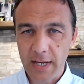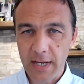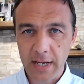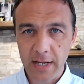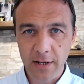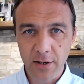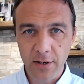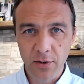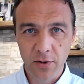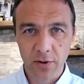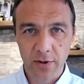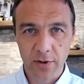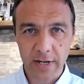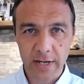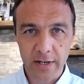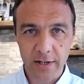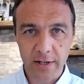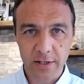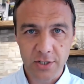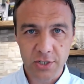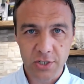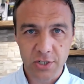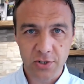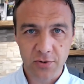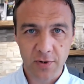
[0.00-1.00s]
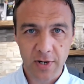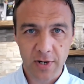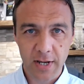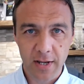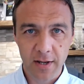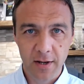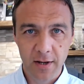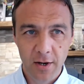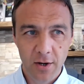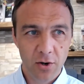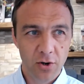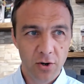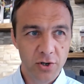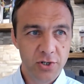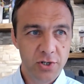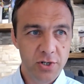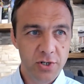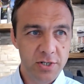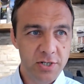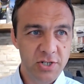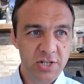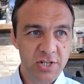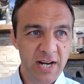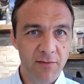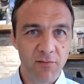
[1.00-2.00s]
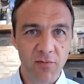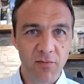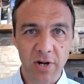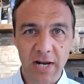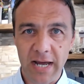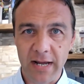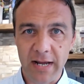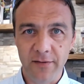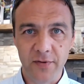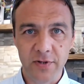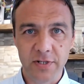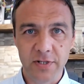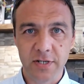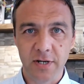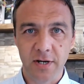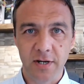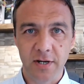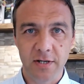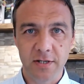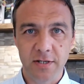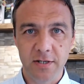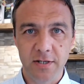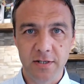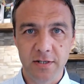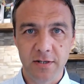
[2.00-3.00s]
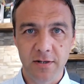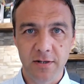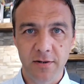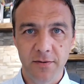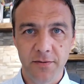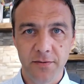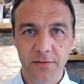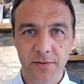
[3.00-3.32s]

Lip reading: in your industry or just general advertisers,